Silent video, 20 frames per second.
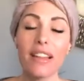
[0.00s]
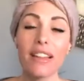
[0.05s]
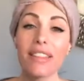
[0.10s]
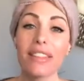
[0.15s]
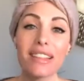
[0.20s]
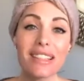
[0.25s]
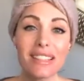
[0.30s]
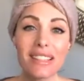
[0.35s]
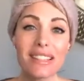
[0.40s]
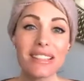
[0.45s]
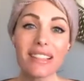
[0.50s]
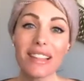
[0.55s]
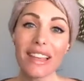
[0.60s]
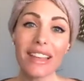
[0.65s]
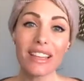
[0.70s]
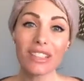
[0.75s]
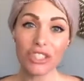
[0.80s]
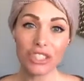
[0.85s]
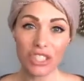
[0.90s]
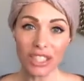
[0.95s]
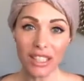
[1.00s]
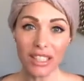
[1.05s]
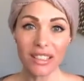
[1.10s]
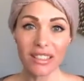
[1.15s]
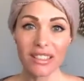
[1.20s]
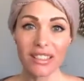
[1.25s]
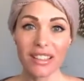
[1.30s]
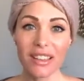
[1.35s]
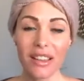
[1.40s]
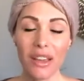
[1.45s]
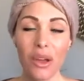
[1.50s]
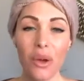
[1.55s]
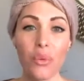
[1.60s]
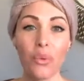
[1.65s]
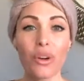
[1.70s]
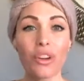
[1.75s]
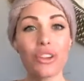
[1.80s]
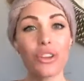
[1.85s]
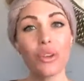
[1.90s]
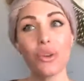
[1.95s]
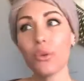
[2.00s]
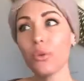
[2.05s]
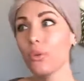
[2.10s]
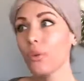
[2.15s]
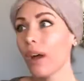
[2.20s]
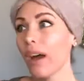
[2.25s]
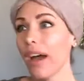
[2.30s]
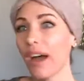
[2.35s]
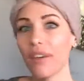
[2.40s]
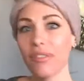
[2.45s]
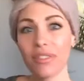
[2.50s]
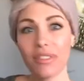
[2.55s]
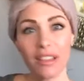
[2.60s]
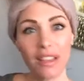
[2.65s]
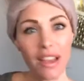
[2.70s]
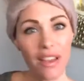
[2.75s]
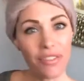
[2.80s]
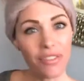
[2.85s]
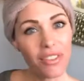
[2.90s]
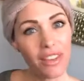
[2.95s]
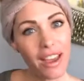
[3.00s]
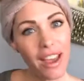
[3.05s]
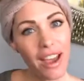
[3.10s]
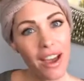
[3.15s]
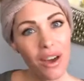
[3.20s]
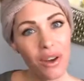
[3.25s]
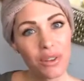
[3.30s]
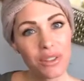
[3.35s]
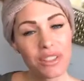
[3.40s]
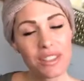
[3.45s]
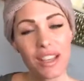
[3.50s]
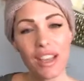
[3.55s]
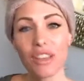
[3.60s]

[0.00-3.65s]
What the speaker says: This is like a cheat where you have left the house